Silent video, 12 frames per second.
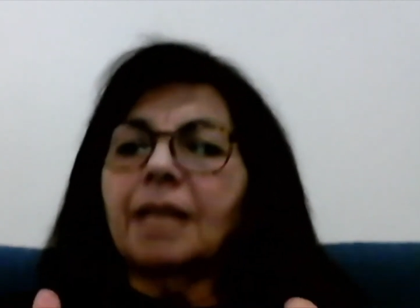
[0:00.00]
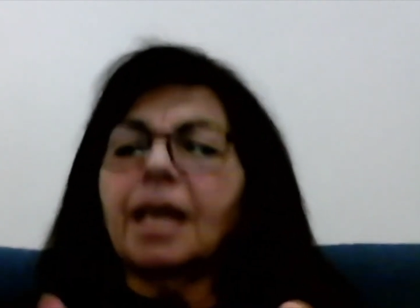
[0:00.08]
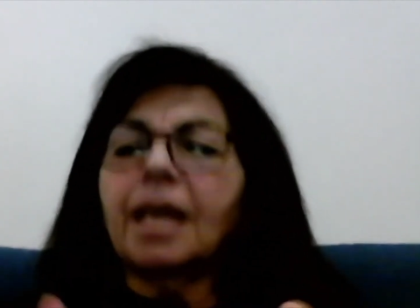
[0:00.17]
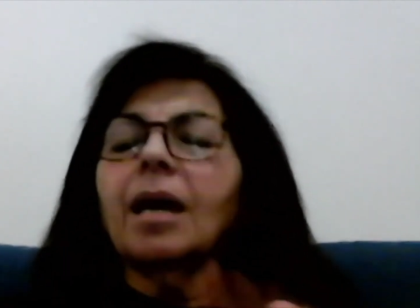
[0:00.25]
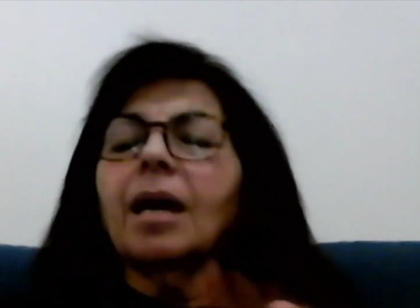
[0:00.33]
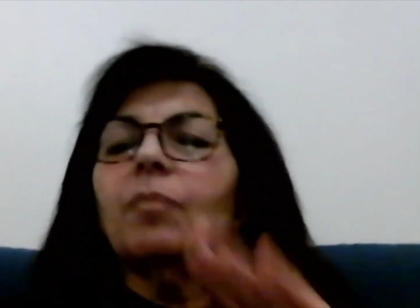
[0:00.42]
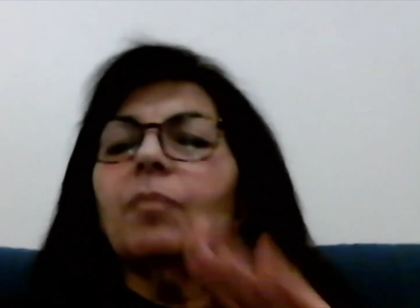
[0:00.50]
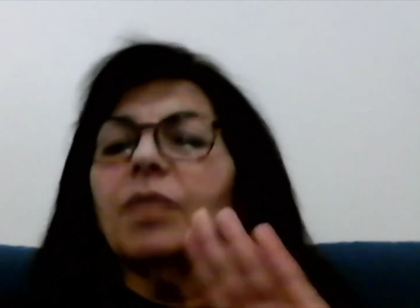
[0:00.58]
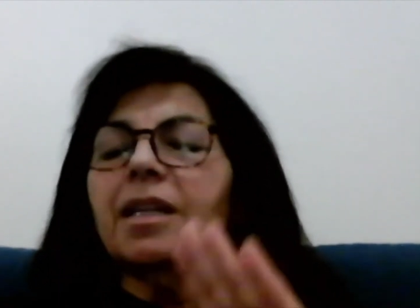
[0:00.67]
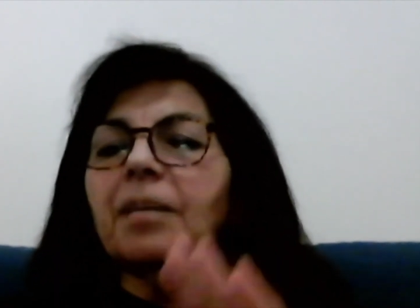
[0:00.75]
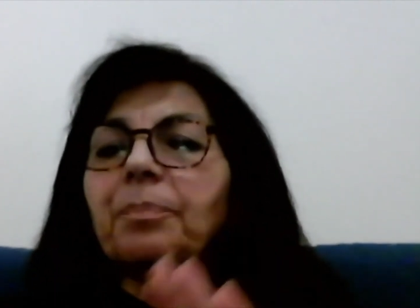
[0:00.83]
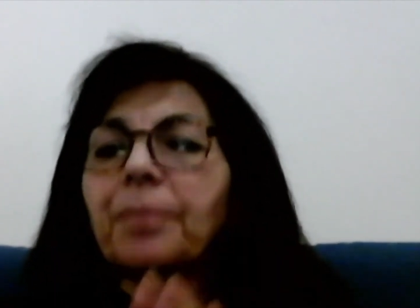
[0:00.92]
they come with
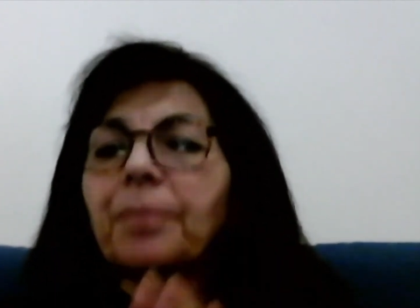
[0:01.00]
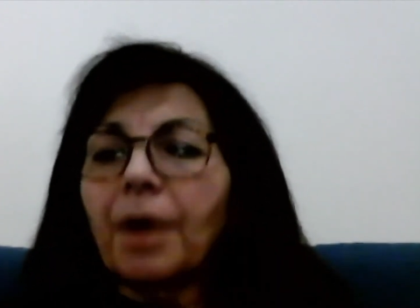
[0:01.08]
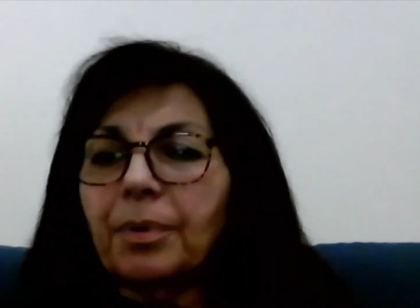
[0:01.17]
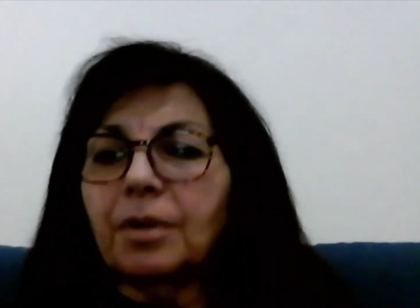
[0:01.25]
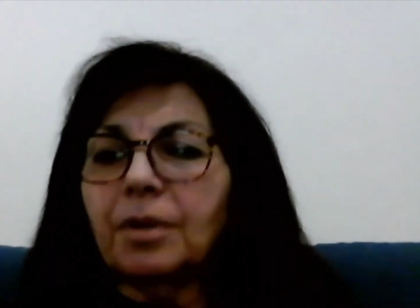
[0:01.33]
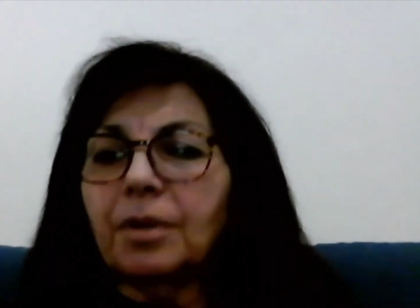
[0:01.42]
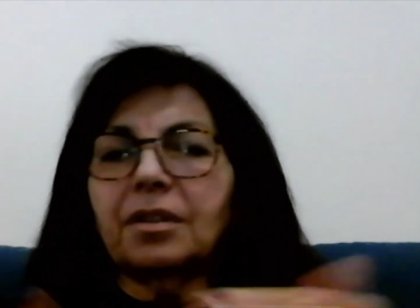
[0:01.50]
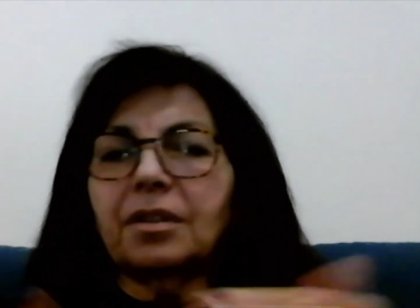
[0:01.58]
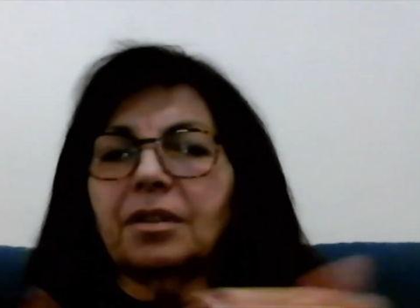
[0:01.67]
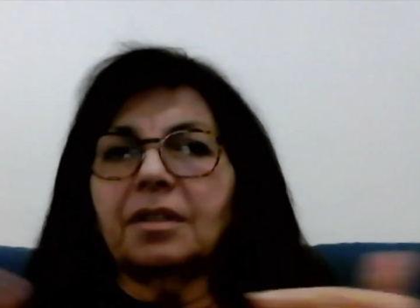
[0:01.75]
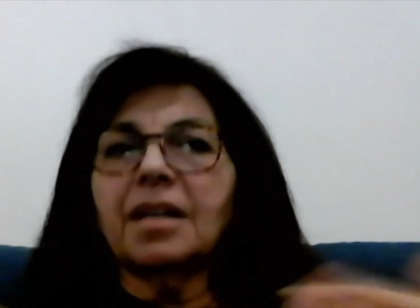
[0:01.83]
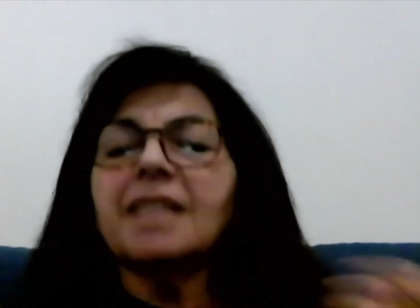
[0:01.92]
their proper
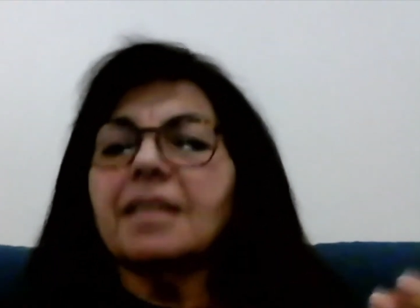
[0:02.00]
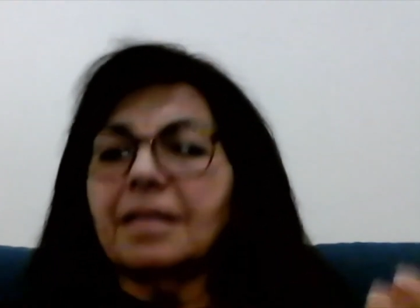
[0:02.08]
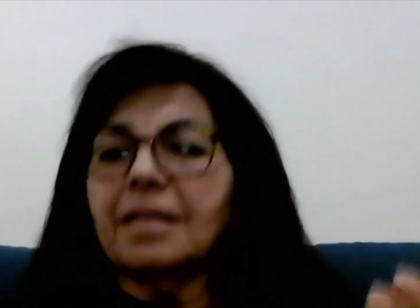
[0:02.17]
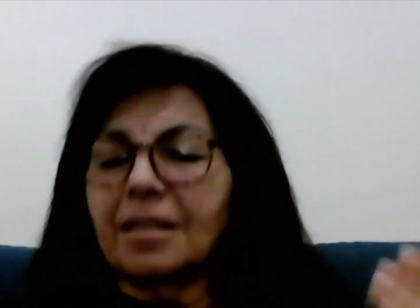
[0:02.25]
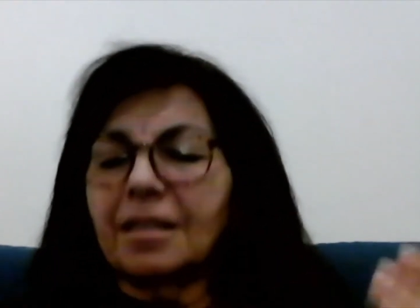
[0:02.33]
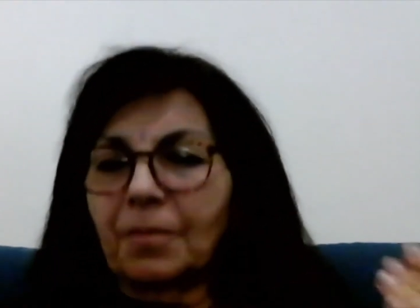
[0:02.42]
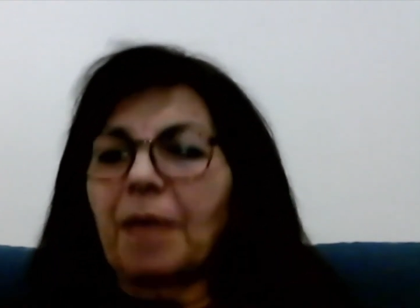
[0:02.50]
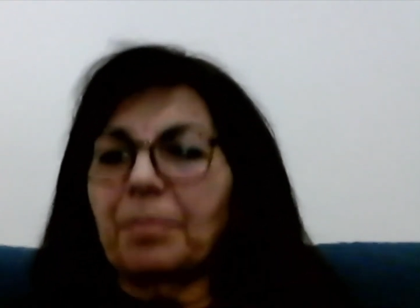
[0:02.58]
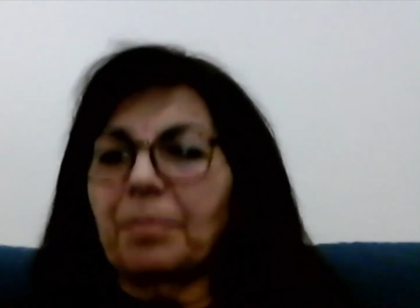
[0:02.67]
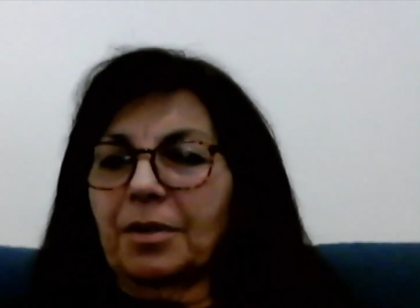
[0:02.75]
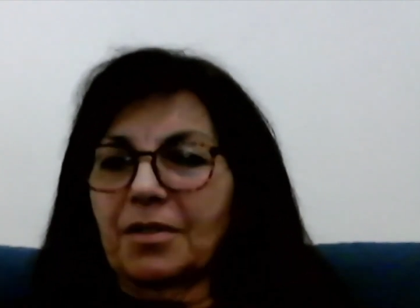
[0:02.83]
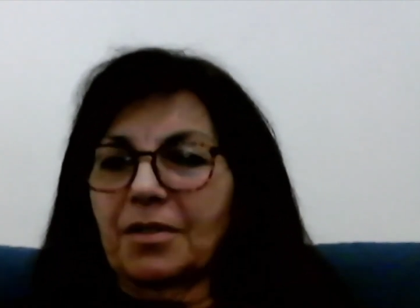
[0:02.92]
resident
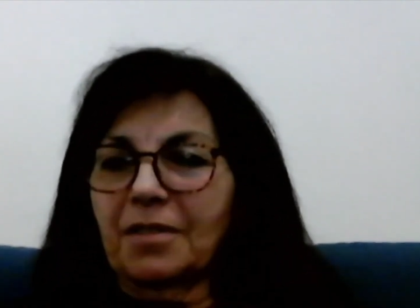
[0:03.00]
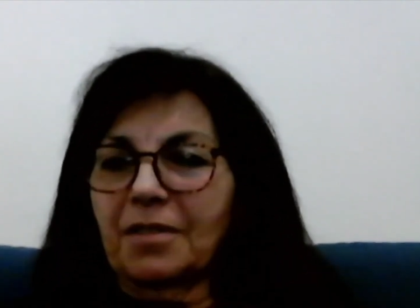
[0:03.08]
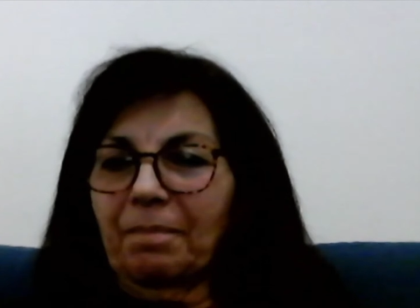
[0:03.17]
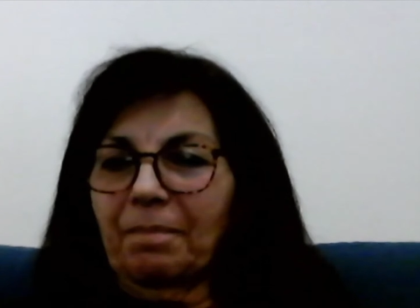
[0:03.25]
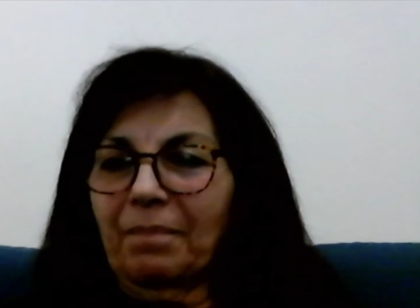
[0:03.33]
papers.